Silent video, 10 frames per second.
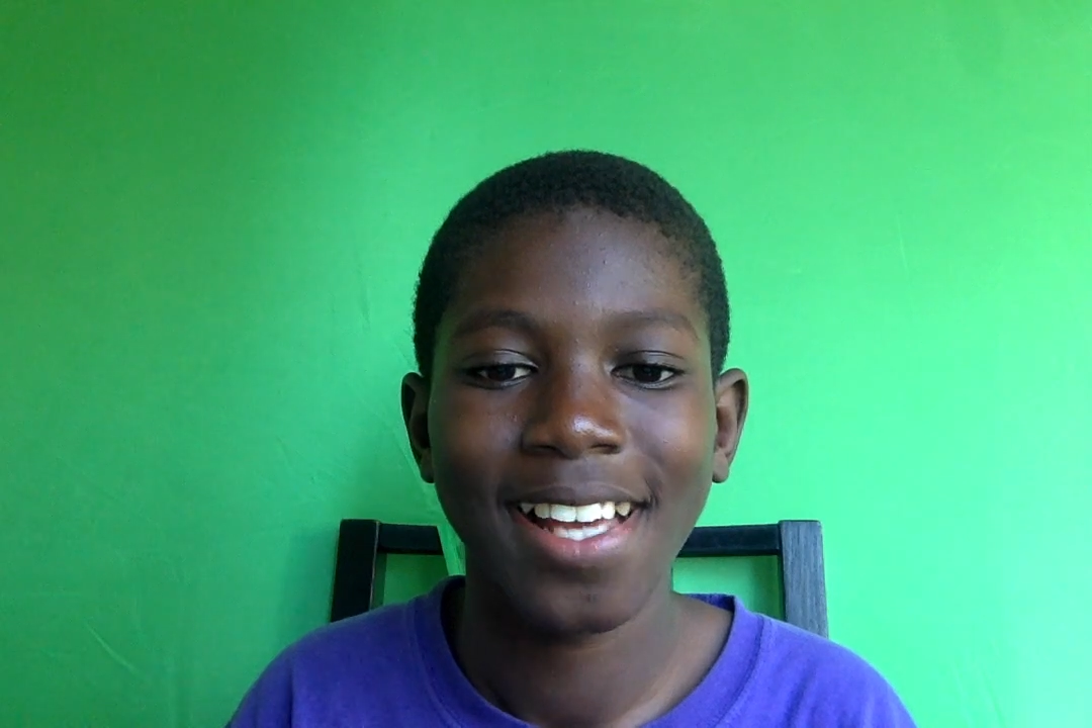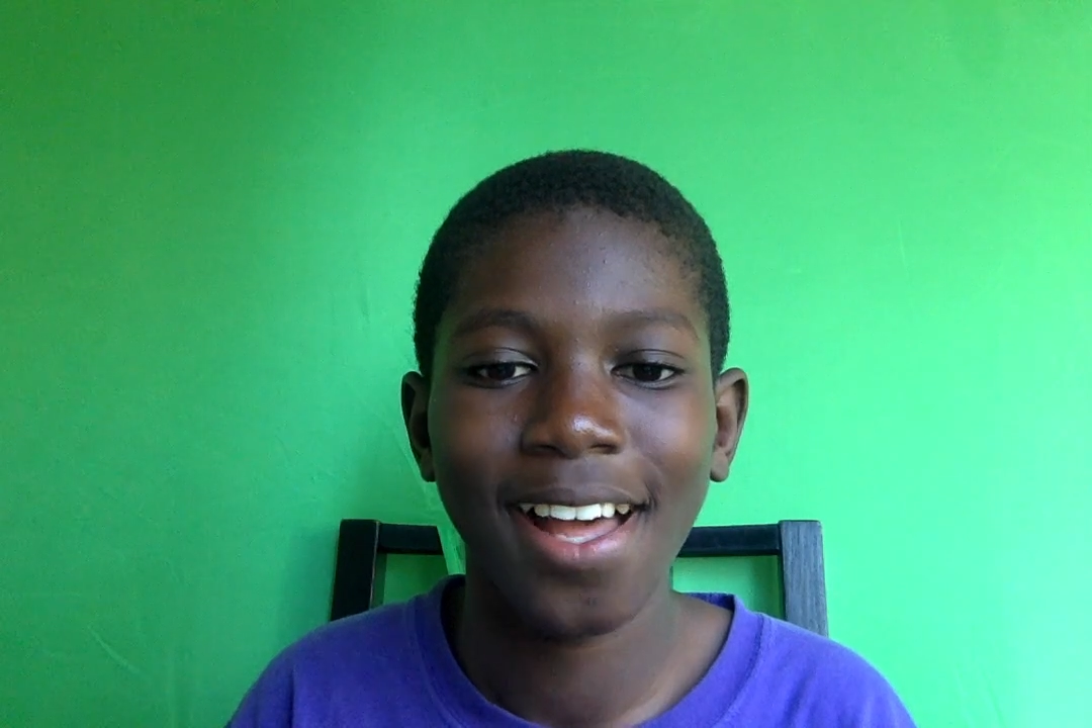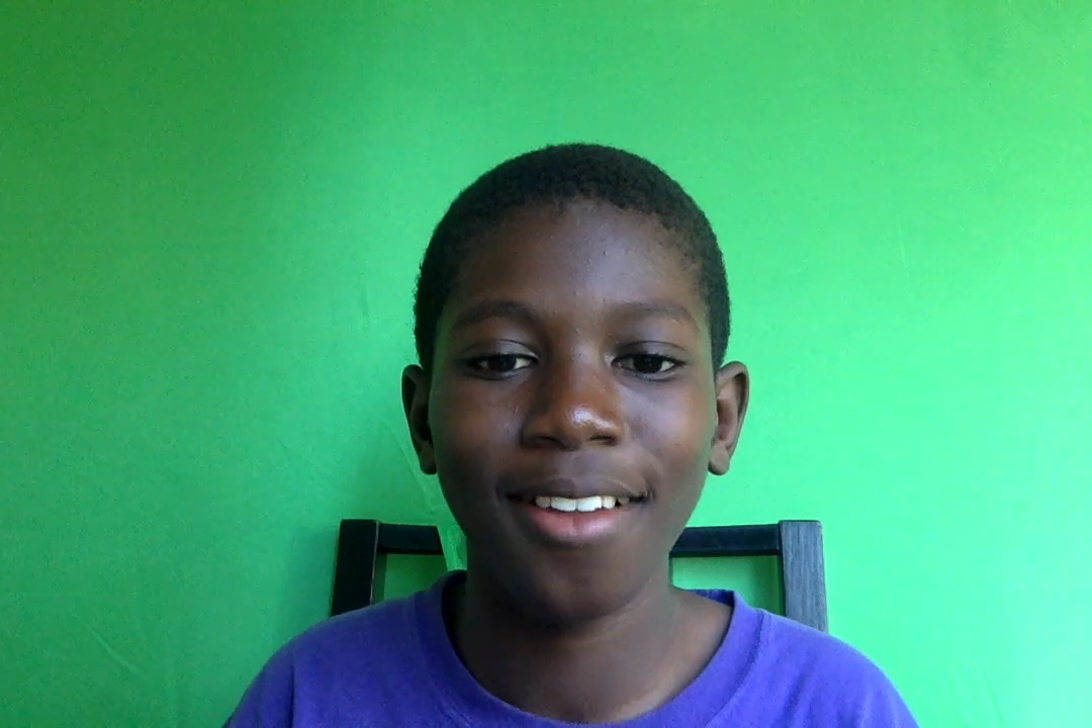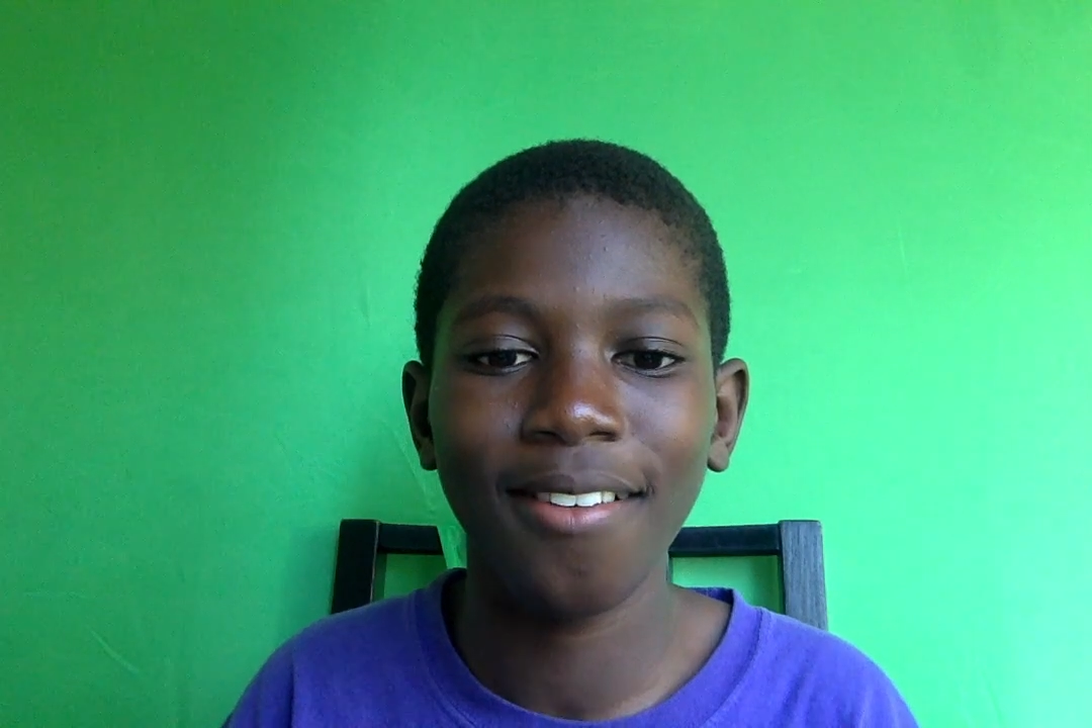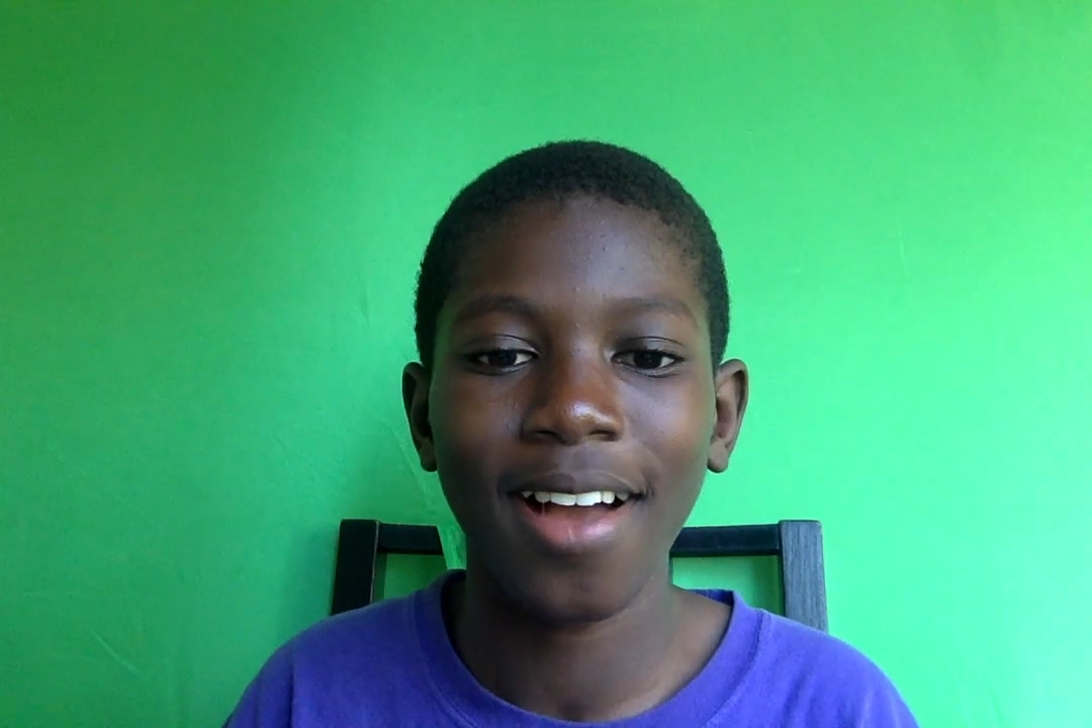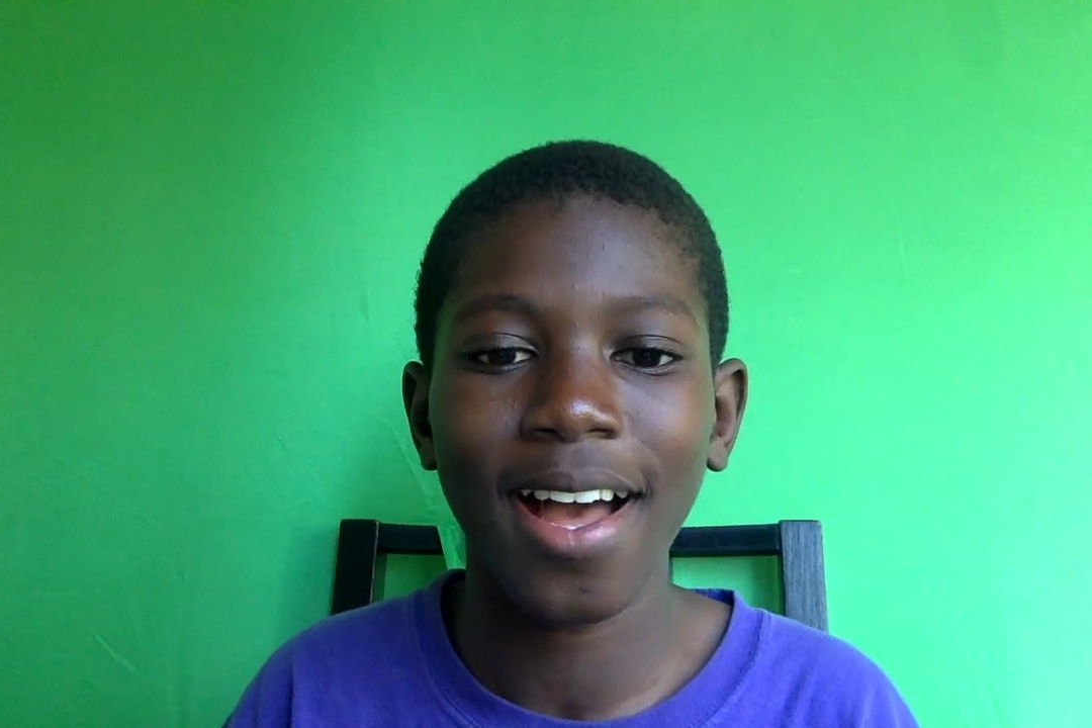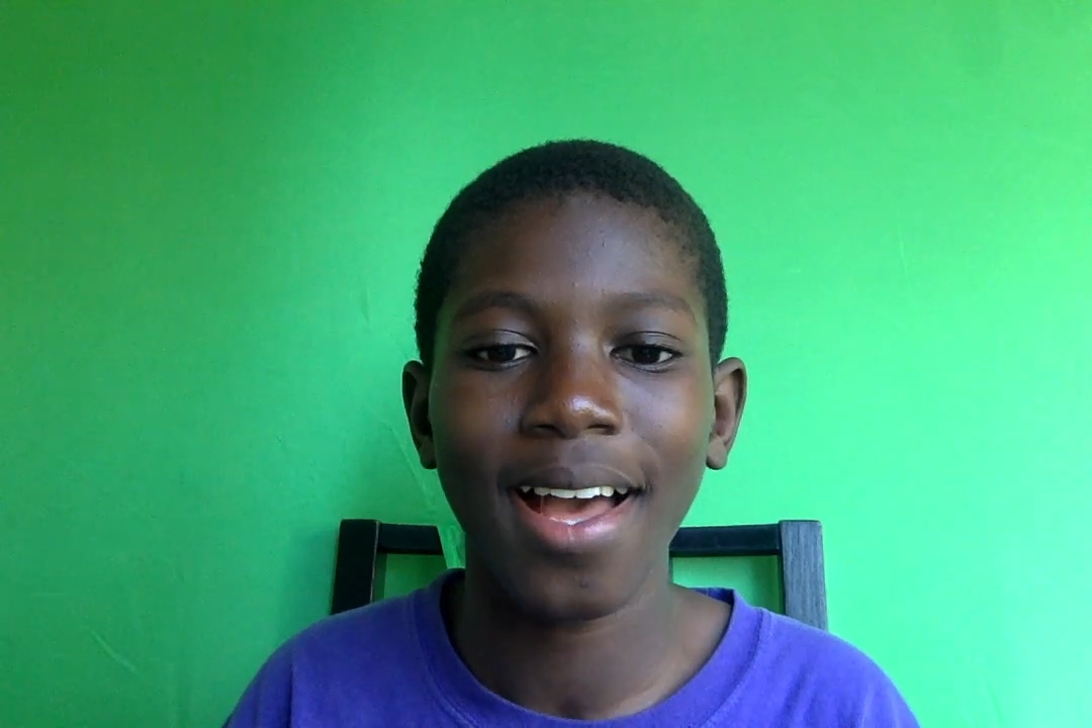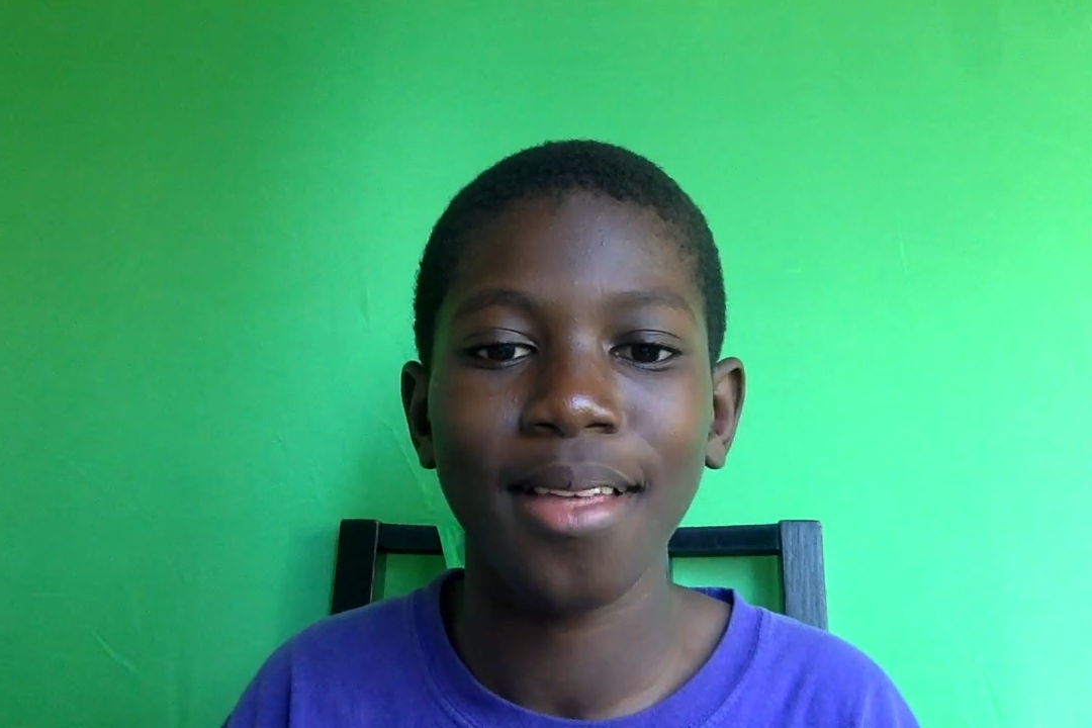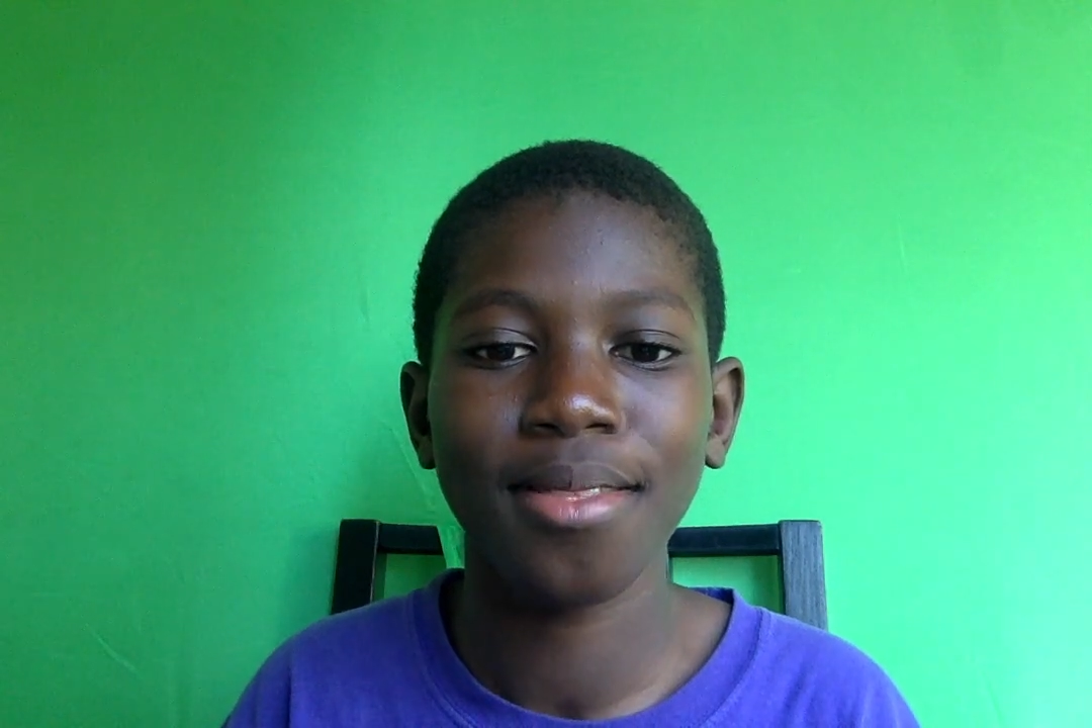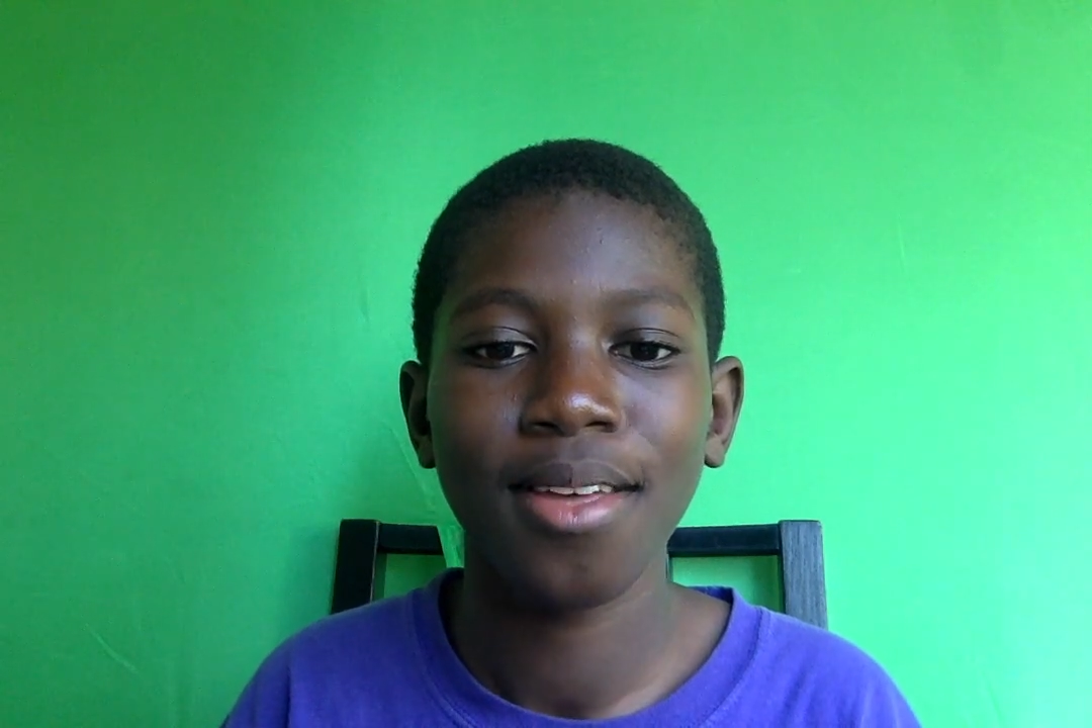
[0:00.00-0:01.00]
Hello
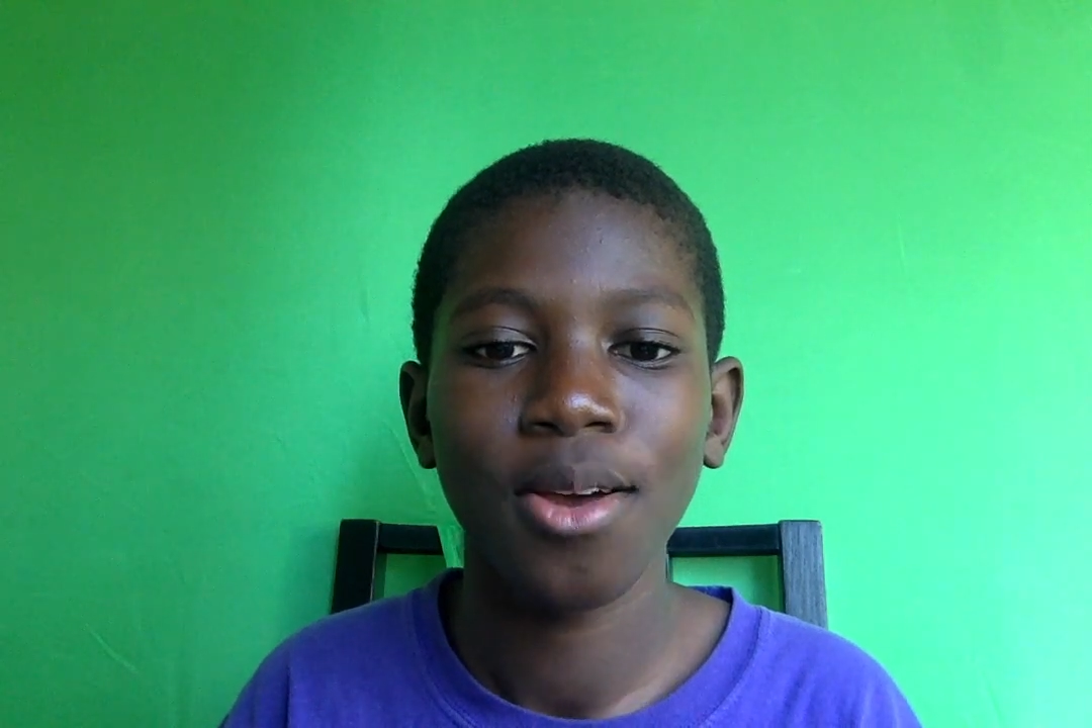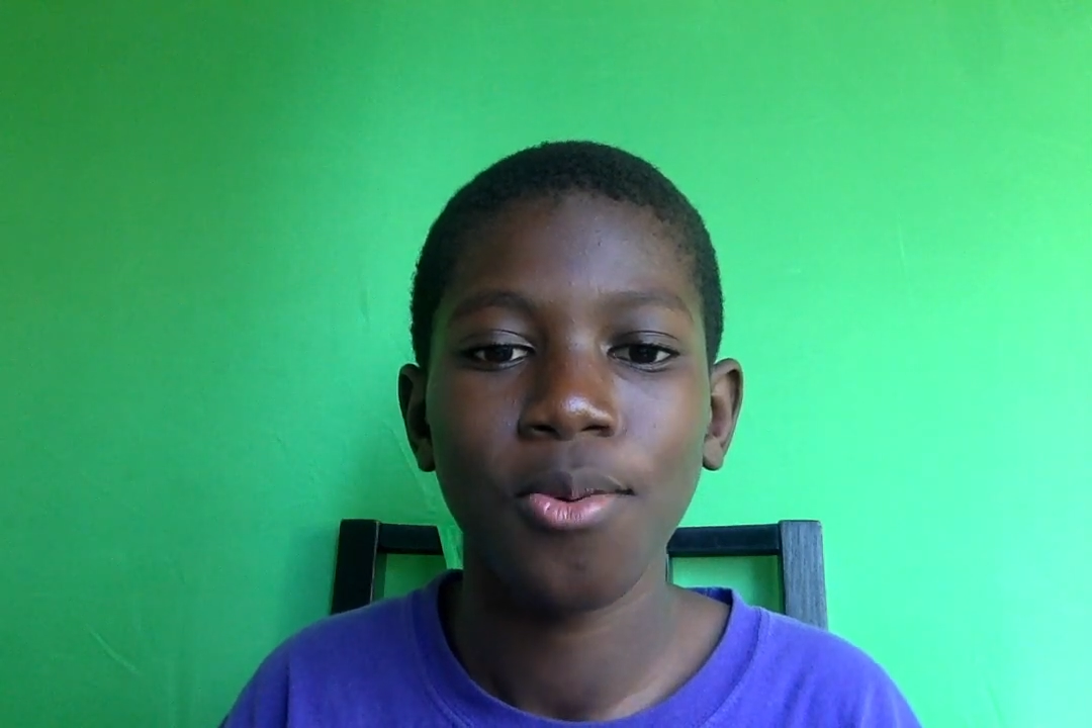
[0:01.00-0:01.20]
guys,